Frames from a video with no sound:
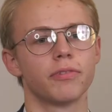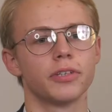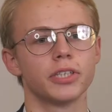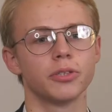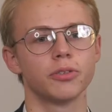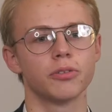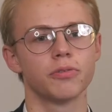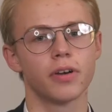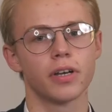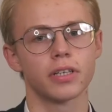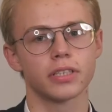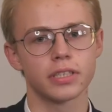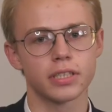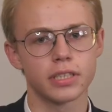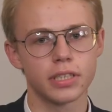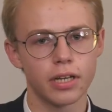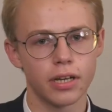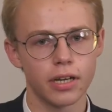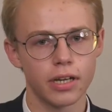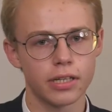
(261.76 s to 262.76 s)
For
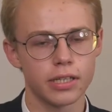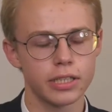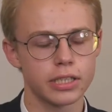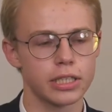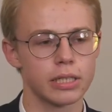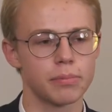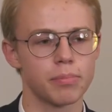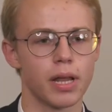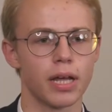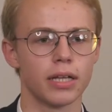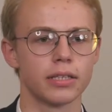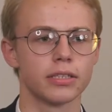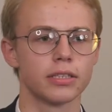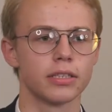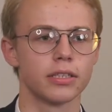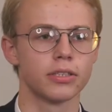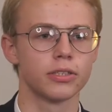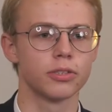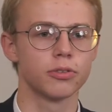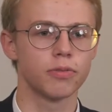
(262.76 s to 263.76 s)
university, I initially planned
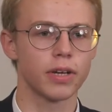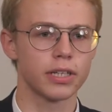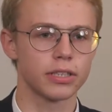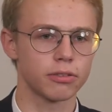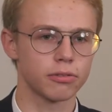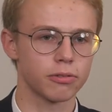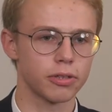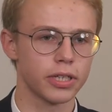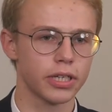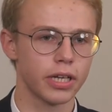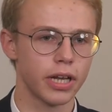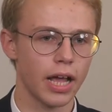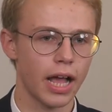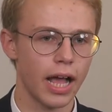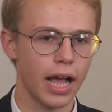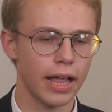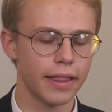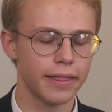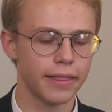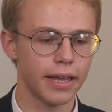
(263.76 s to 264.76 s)
to do veterinary,
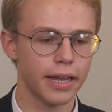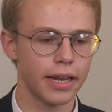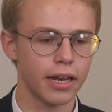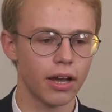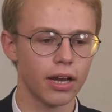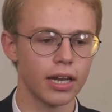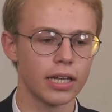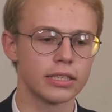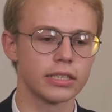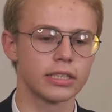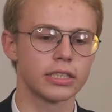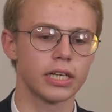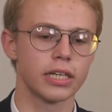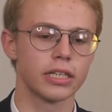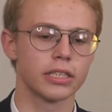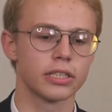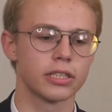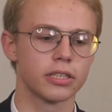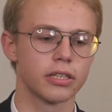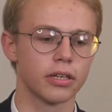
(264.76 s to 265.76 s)
and then I later
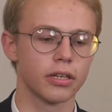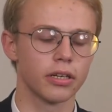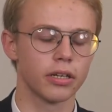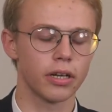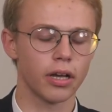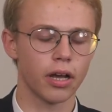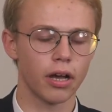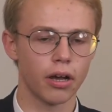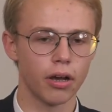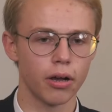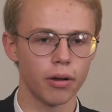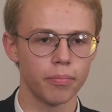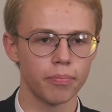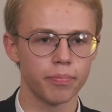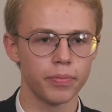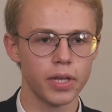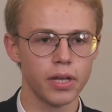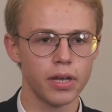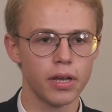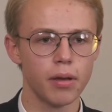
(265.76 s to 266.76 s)
changed
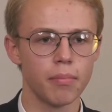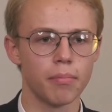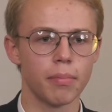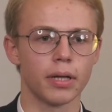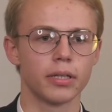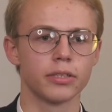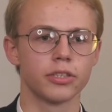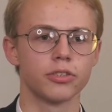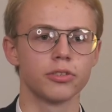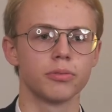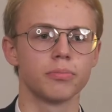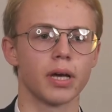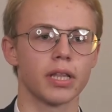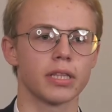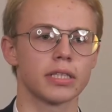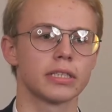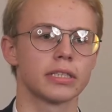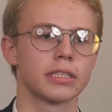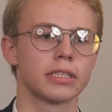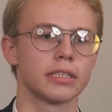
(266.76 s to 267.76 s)
to do
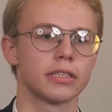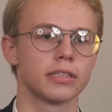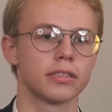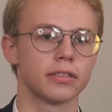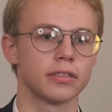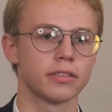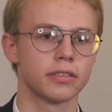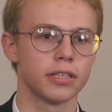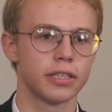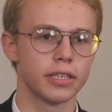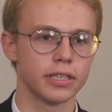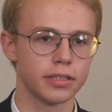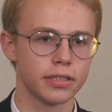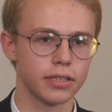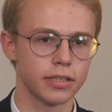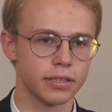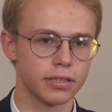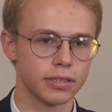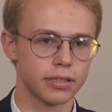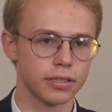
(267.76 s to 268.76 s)
maths and
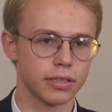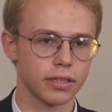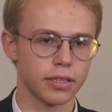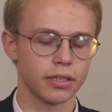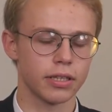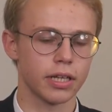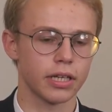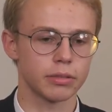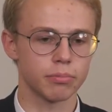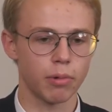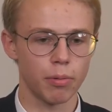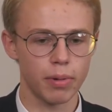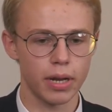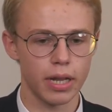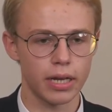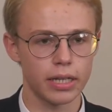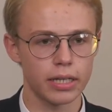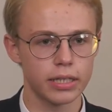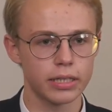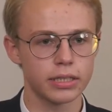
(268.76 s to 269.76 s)
statistics. That's my
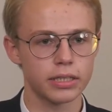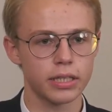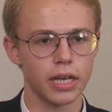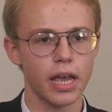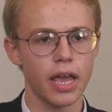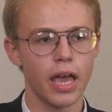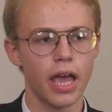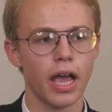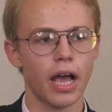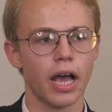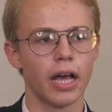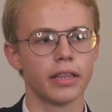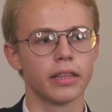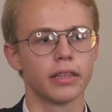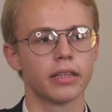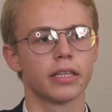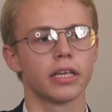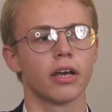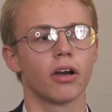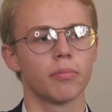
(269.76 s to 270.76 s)
plan, at least.
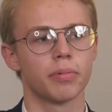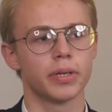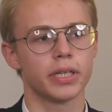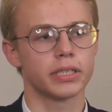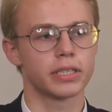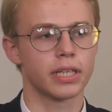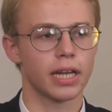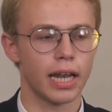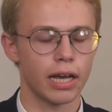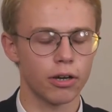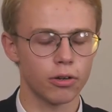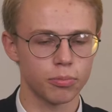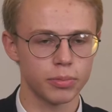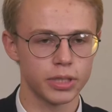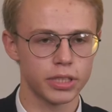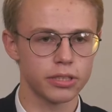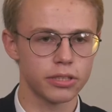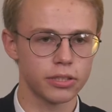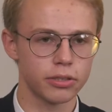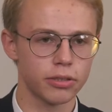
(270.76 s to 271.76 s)
And the IB has allowed
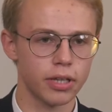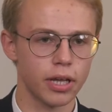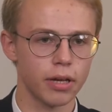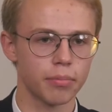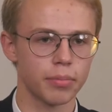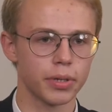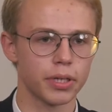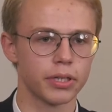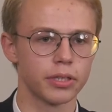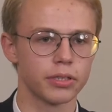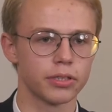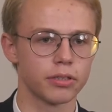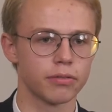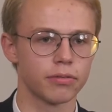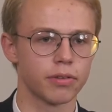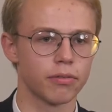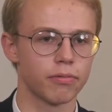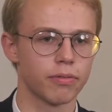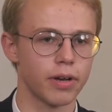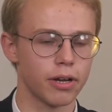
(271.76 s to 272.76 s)
me to do that because
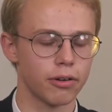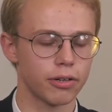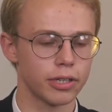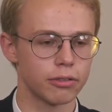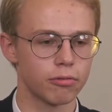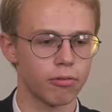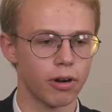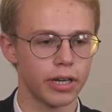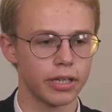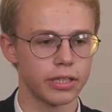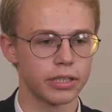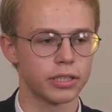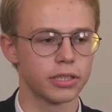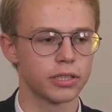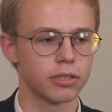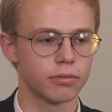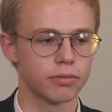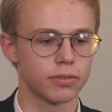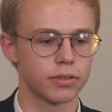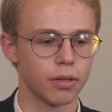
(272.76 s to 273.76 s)
of the varied
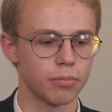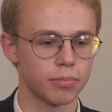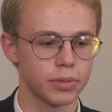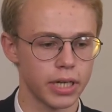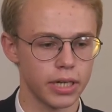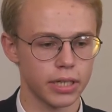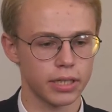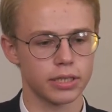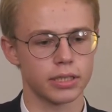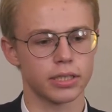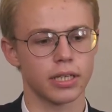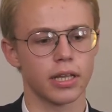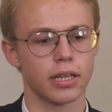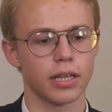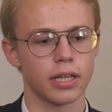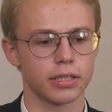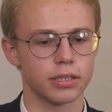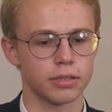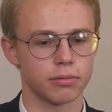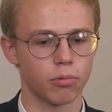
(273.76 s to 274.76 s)
range of subjects, and
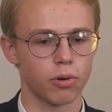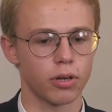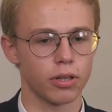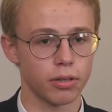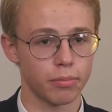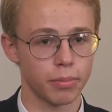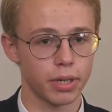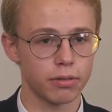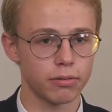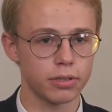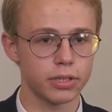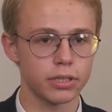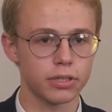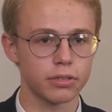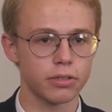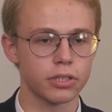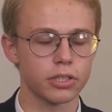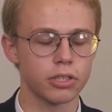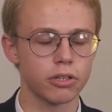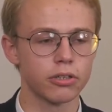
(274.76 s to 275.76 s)
that's one of the main
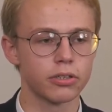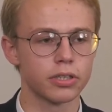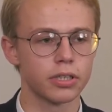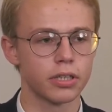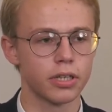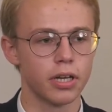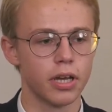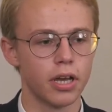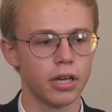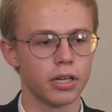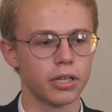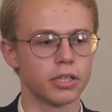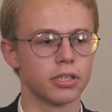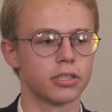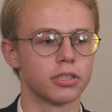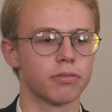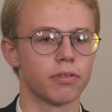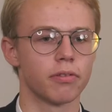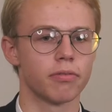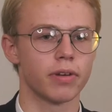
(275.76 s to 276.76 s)
reasons I chose it,
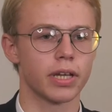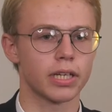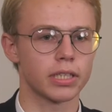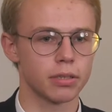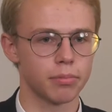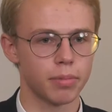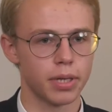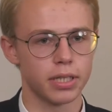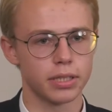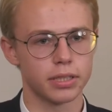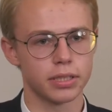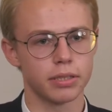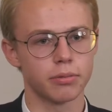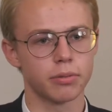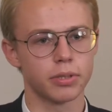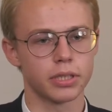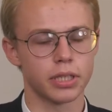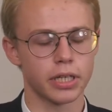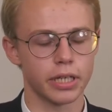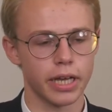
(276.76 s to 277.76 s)
because of the flexibility
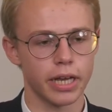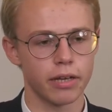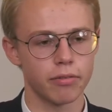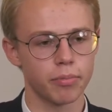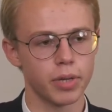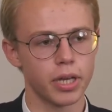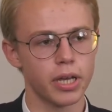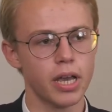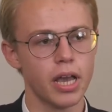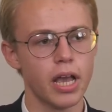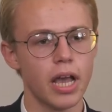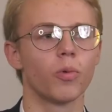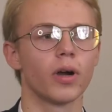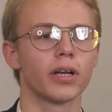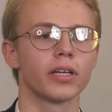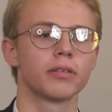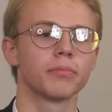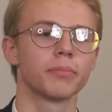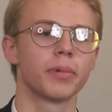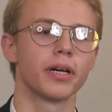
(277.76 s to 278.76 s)
which it gave me.
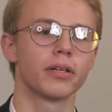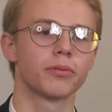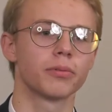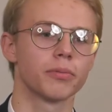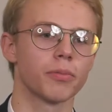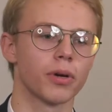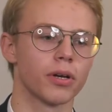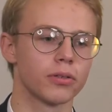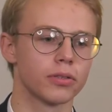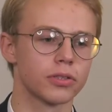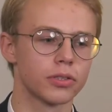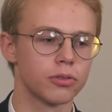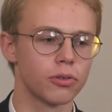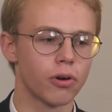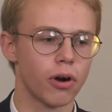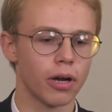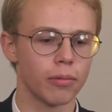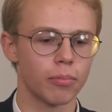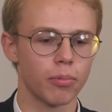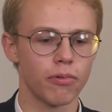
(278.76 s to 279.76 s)
When compared with my old
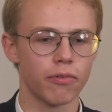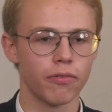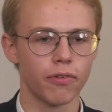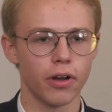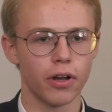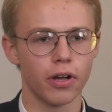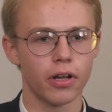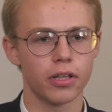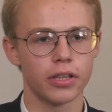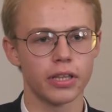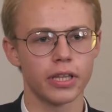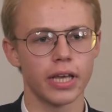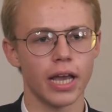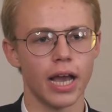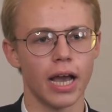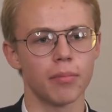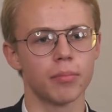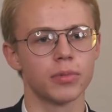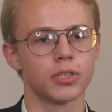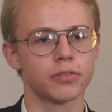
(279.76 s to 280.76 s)
school, I prefer the
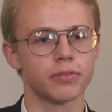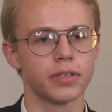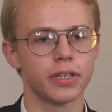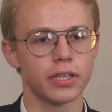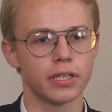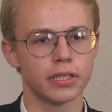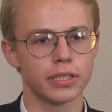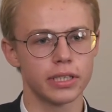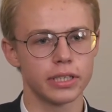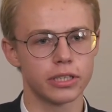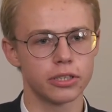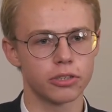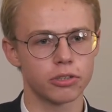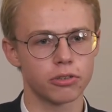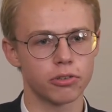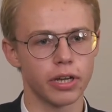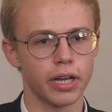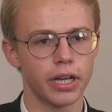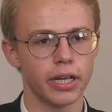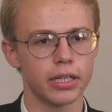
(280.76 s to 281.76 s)
atmosphere that teachers
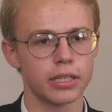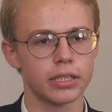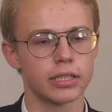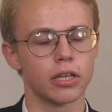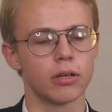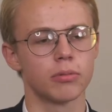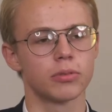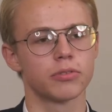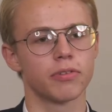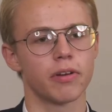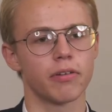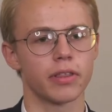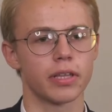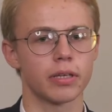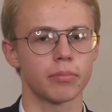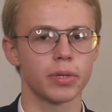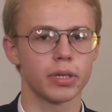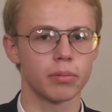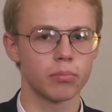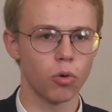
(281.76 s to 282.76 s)
create in terms of
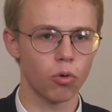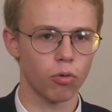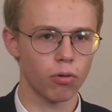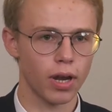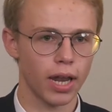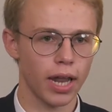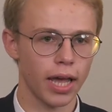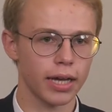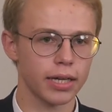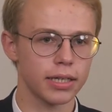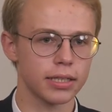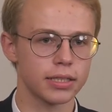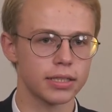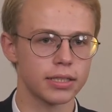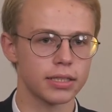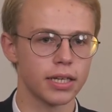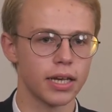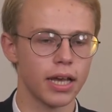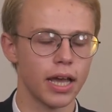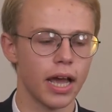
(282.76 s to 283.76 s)
everything being more
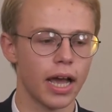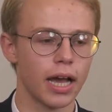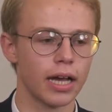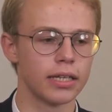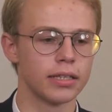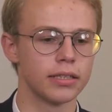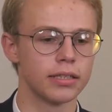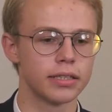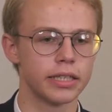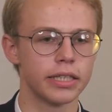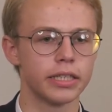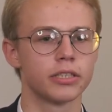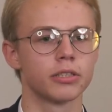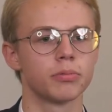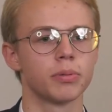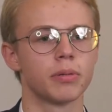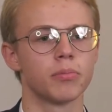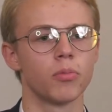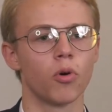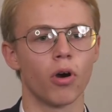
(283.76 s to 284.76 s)
relaxed, and
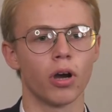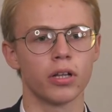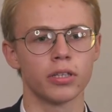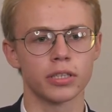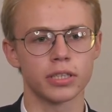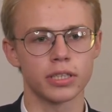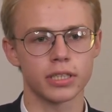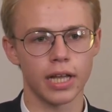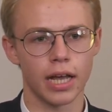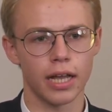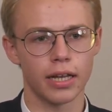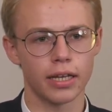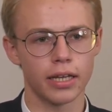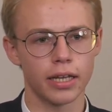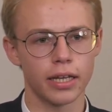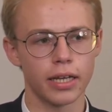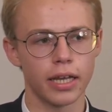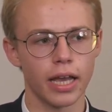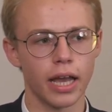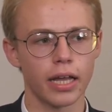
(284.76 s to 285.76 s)
teachers being more
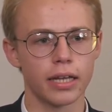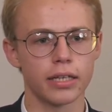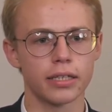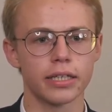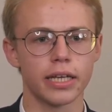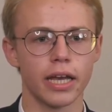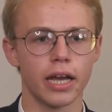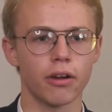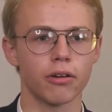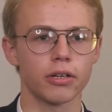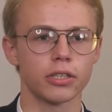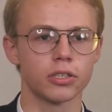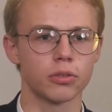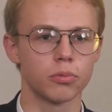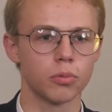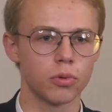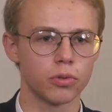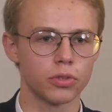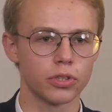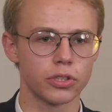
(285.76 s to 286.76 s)
understanding and caring
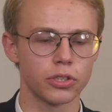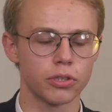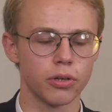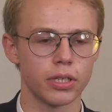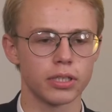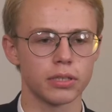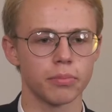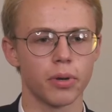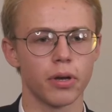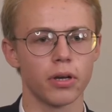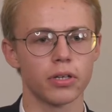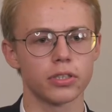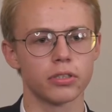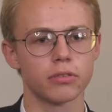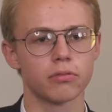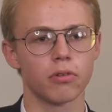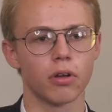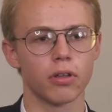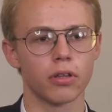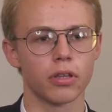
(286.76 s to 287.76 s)
towards you as a
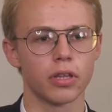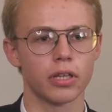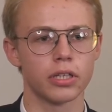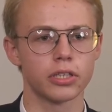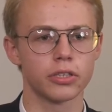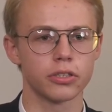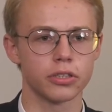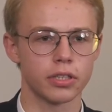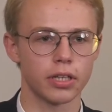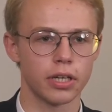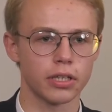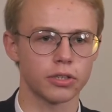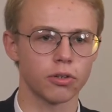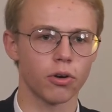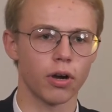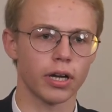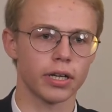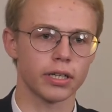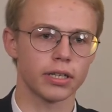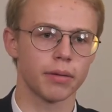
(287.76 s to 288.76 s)
person rather than just as
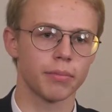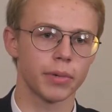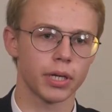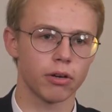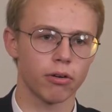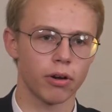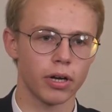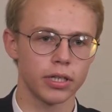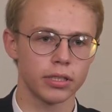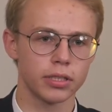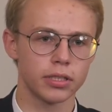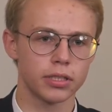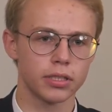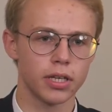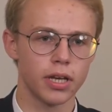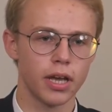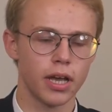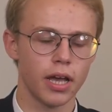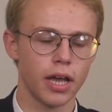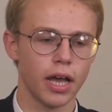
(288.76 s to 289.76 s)
your academic grades,
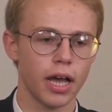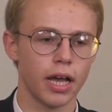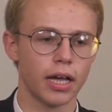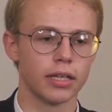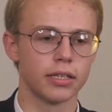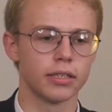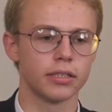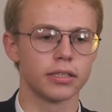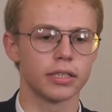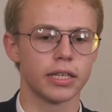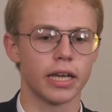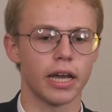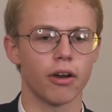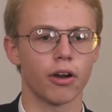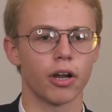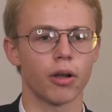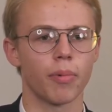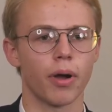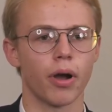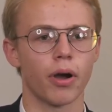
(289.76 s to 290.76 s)
and
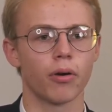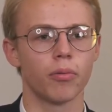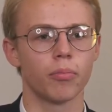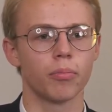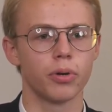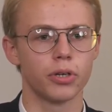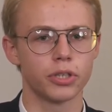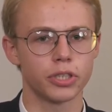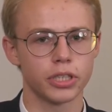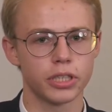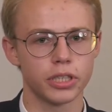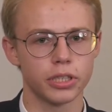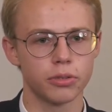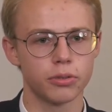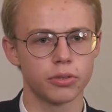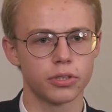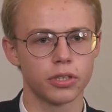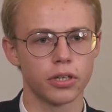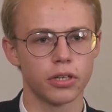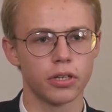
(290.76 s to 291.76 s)
caring about pushing
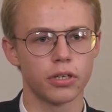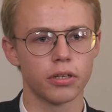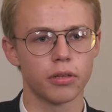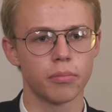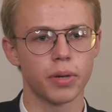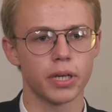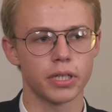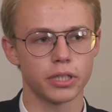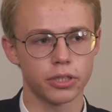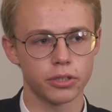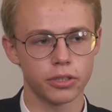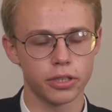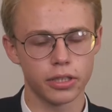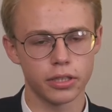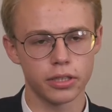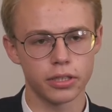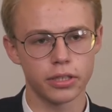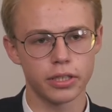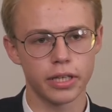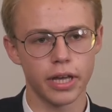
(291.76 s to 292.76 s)
you to the best you
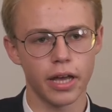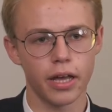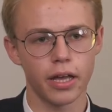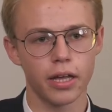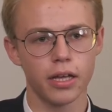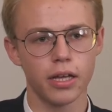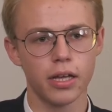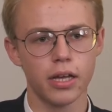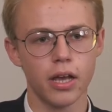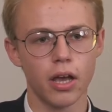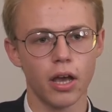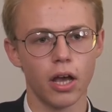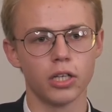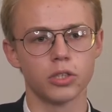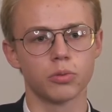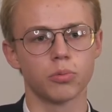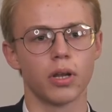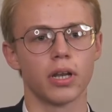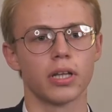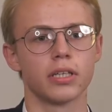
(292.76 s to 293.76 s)
can get,
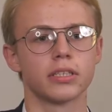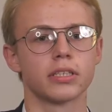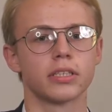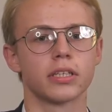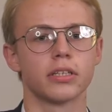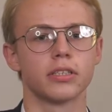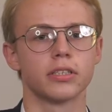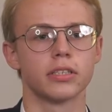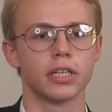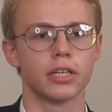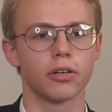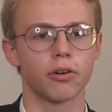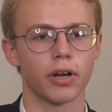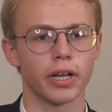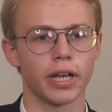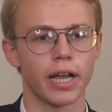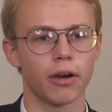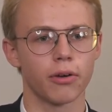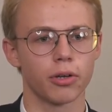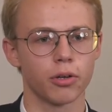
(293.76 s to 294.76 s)
as well as
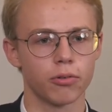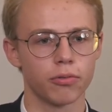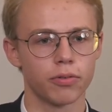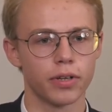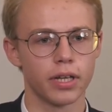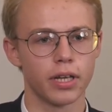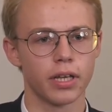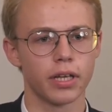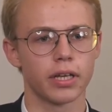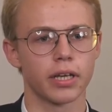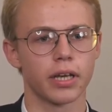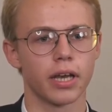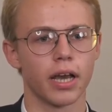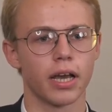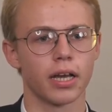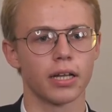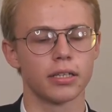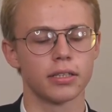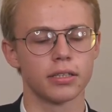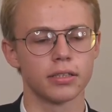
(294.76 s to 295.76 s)
considering how you're feeling
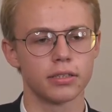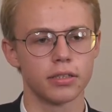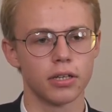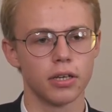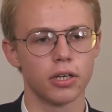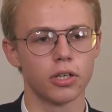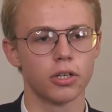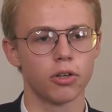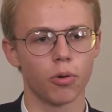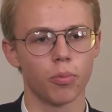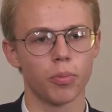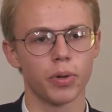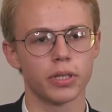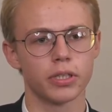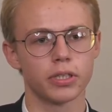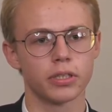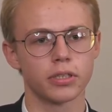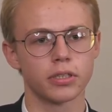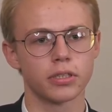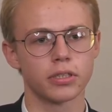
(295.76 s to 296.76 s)
and your
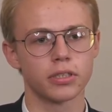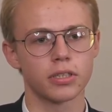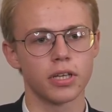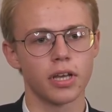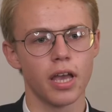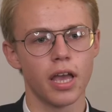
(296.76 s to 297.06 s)
opinions.